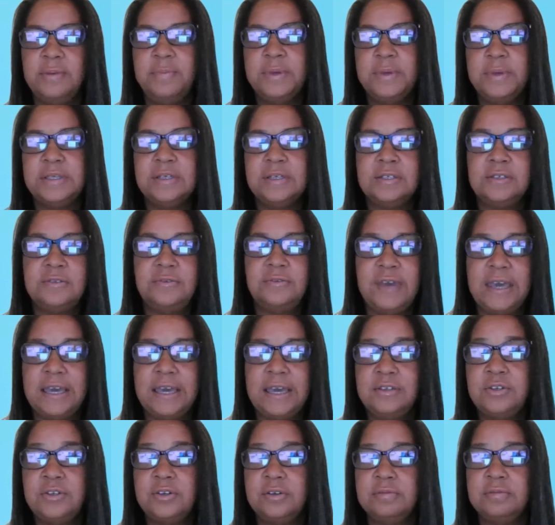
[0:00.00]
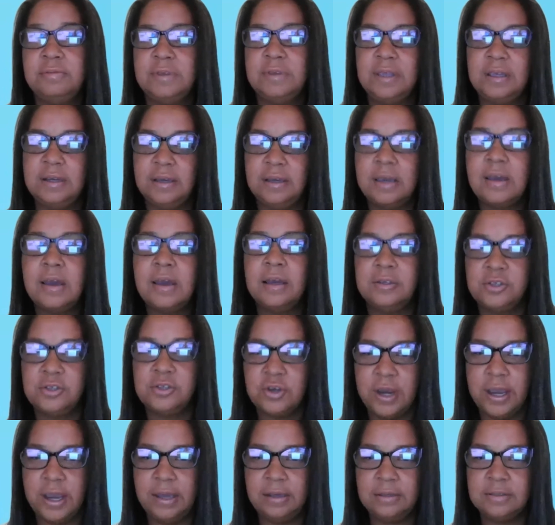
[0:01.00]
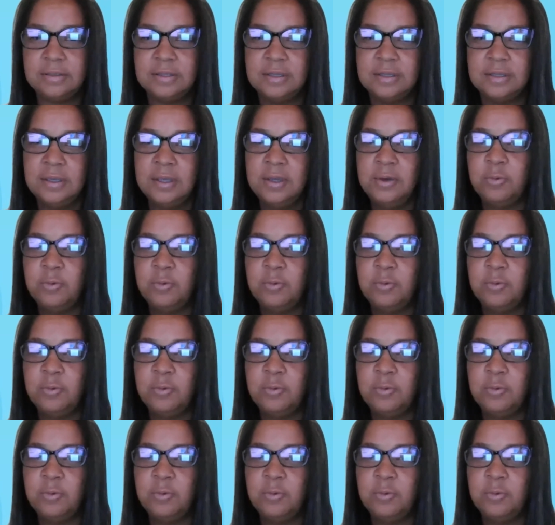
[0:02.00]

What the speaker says: business faster than a contract.